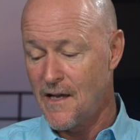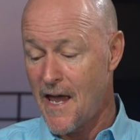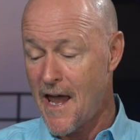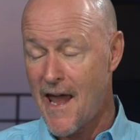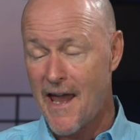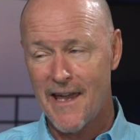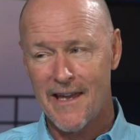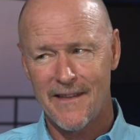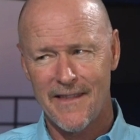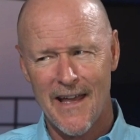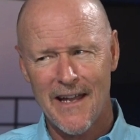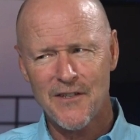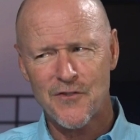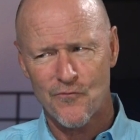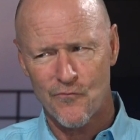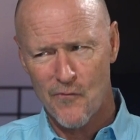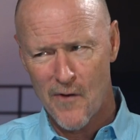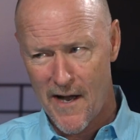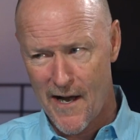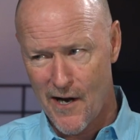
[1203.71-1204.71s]
And that's
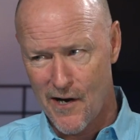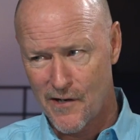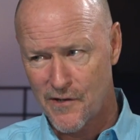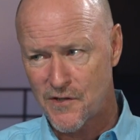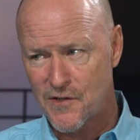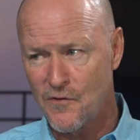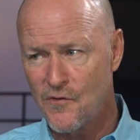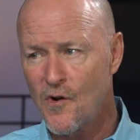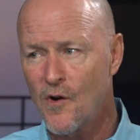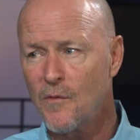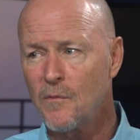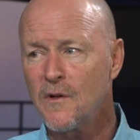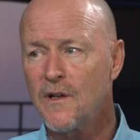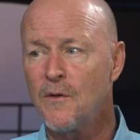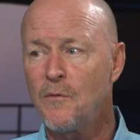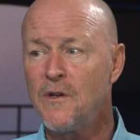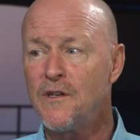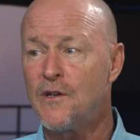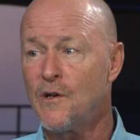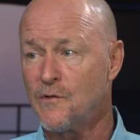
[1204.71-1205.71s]
rare. So normally
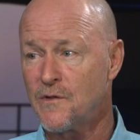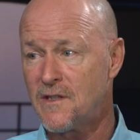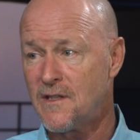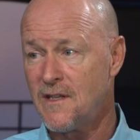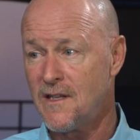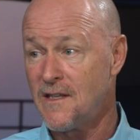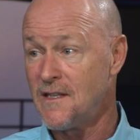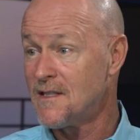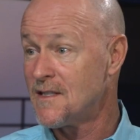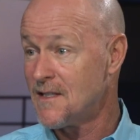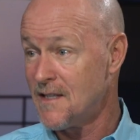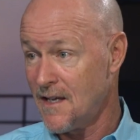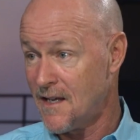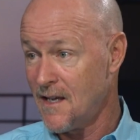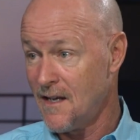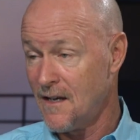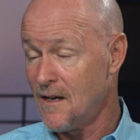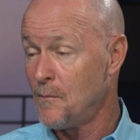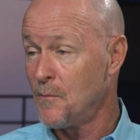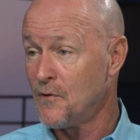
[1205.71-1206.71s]
we don't see sick
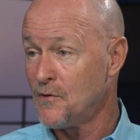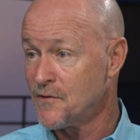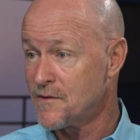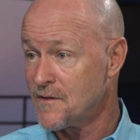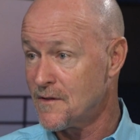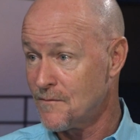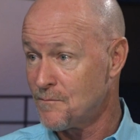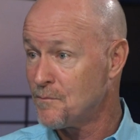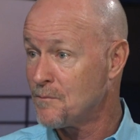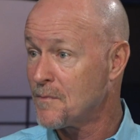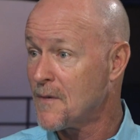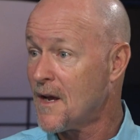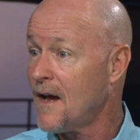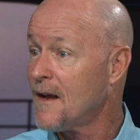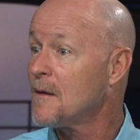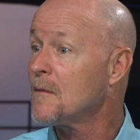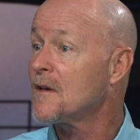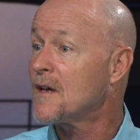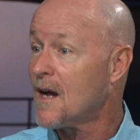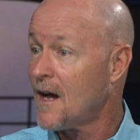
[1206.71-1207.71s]
animals
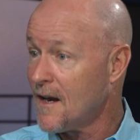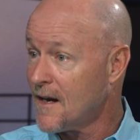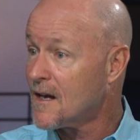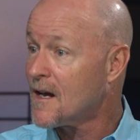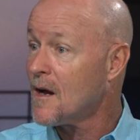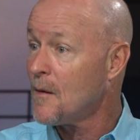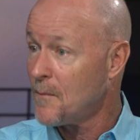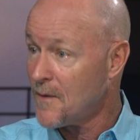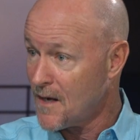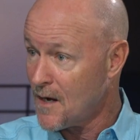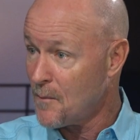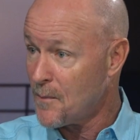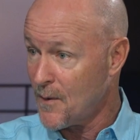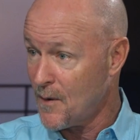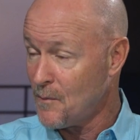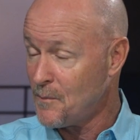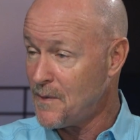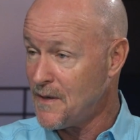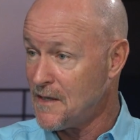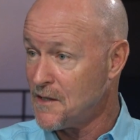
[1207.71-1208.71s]
kind of kind of coming up on
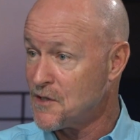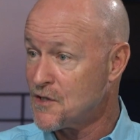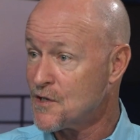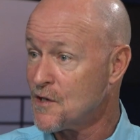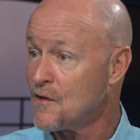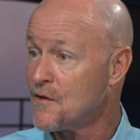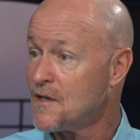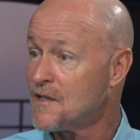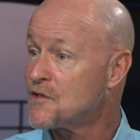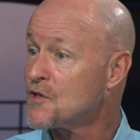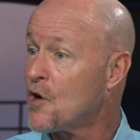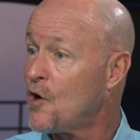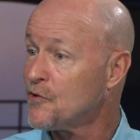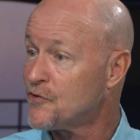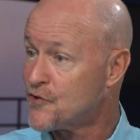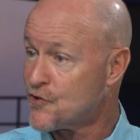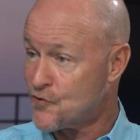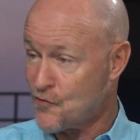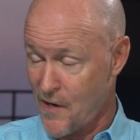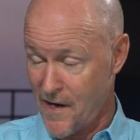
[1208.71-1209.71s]
a beach. So that's called
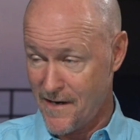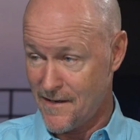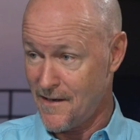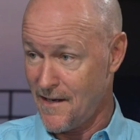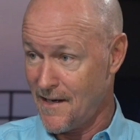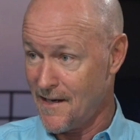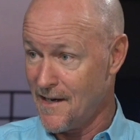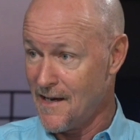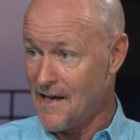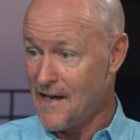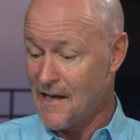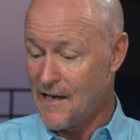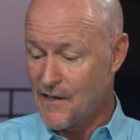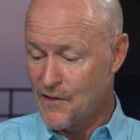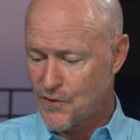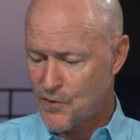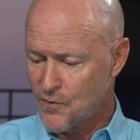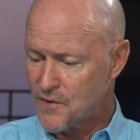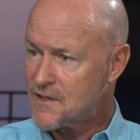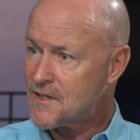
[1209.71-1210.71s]
stranding. Mm -hmm.
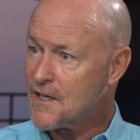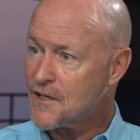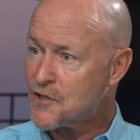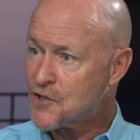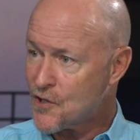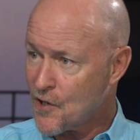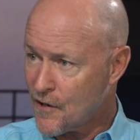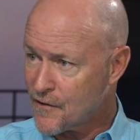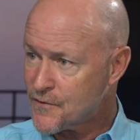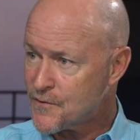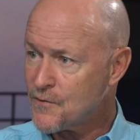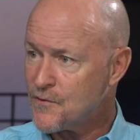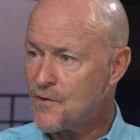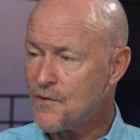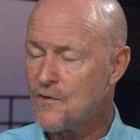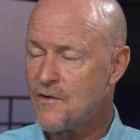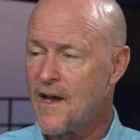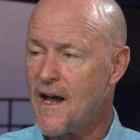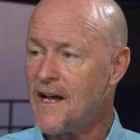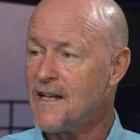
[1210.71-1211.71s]
So sick sharks will
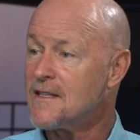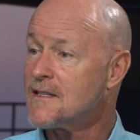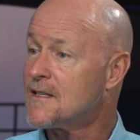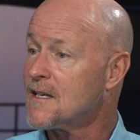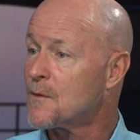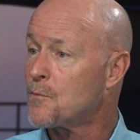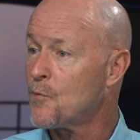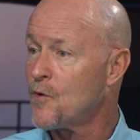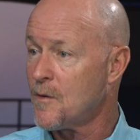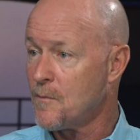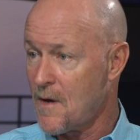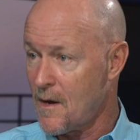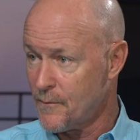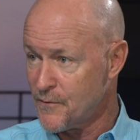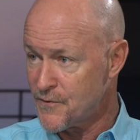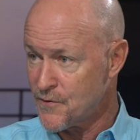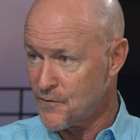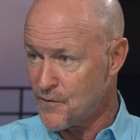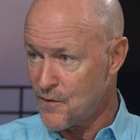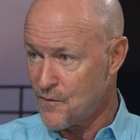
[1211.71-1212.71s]
do that, sick marine
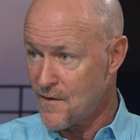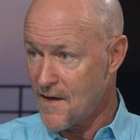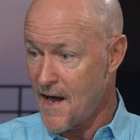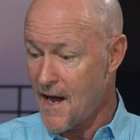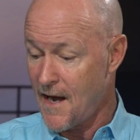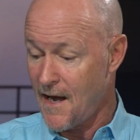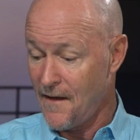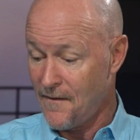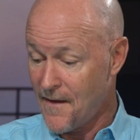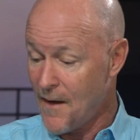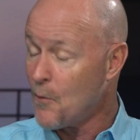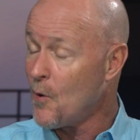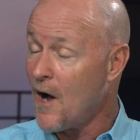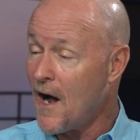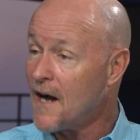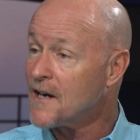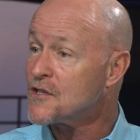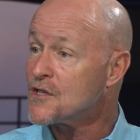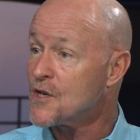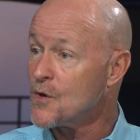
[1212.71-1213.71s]
mammals will do that, and they will
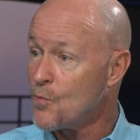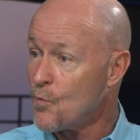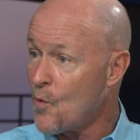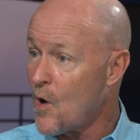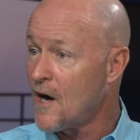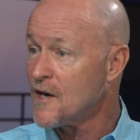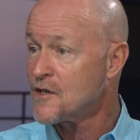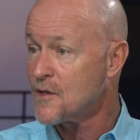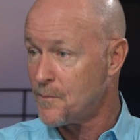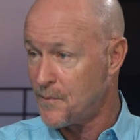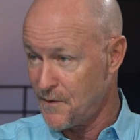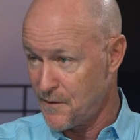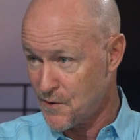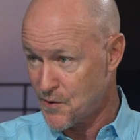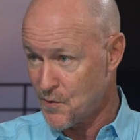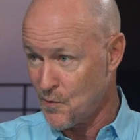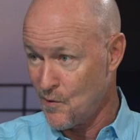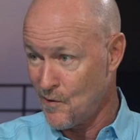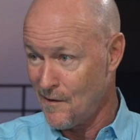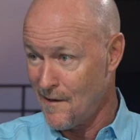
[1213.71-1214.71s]
actually wash up on the
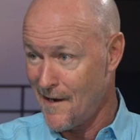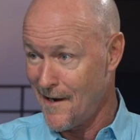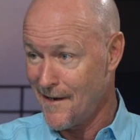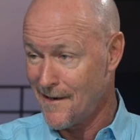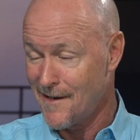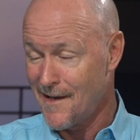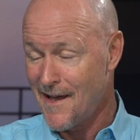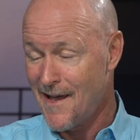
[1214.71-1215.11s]
shoreline.